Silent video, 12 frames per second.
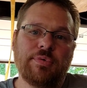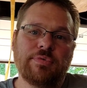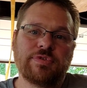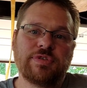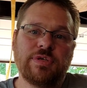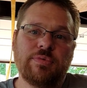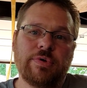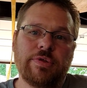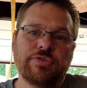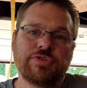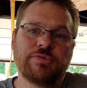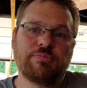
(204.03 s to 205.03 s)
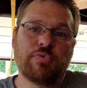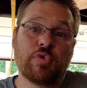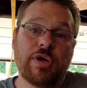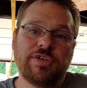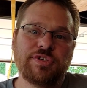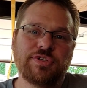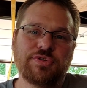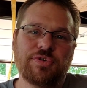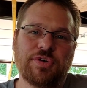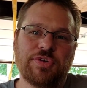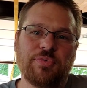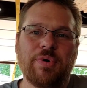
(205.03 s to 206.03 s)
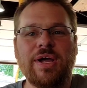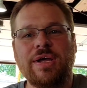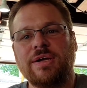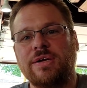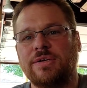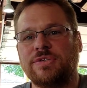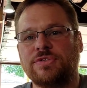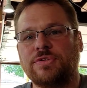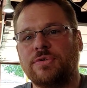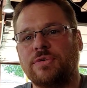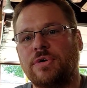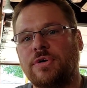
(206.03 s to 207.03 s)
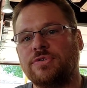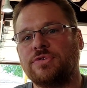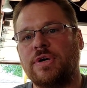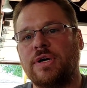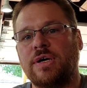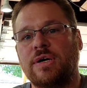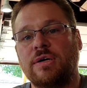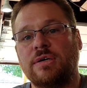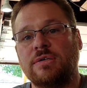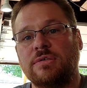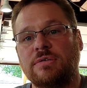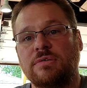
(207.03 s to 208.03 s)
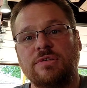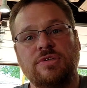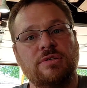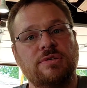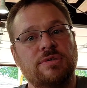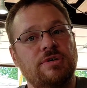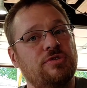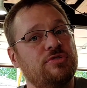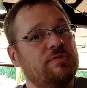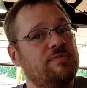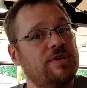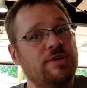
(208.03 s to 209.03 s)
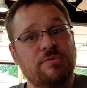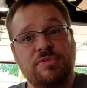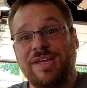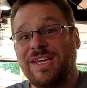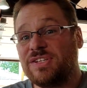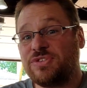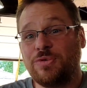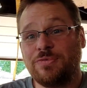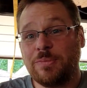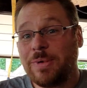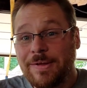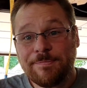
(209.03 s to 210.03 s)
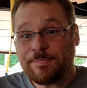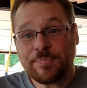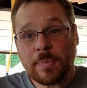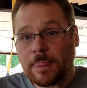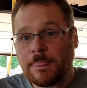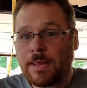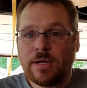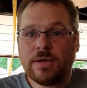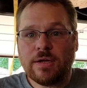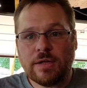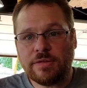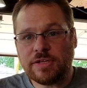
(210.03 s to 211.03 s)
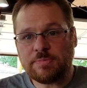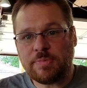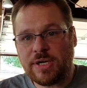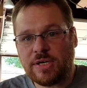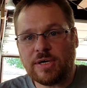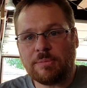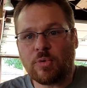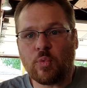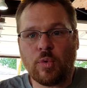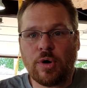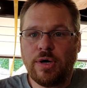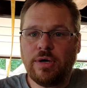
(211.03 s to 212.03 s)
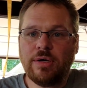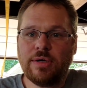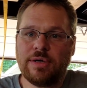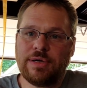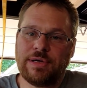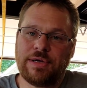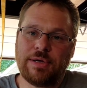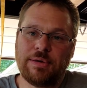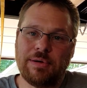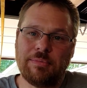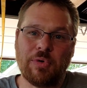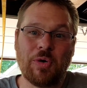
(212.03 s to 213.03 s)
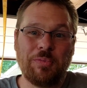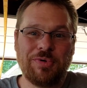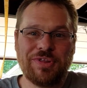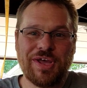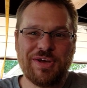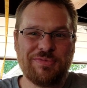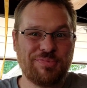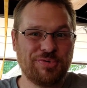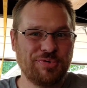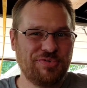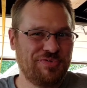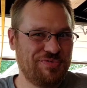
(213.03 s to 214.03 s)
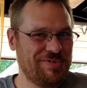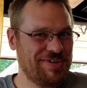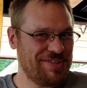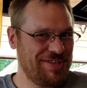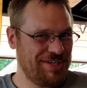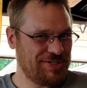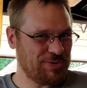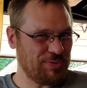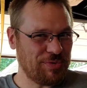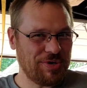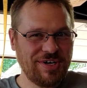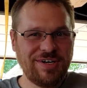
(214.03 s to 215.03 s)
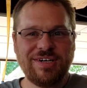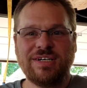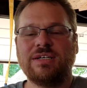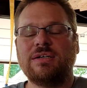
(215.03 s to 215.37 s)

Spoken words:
We'll see what other surprises are on the way. So I'll try, the YouTube video thing is new for me. This being number one, I'm hoping they improve with each one.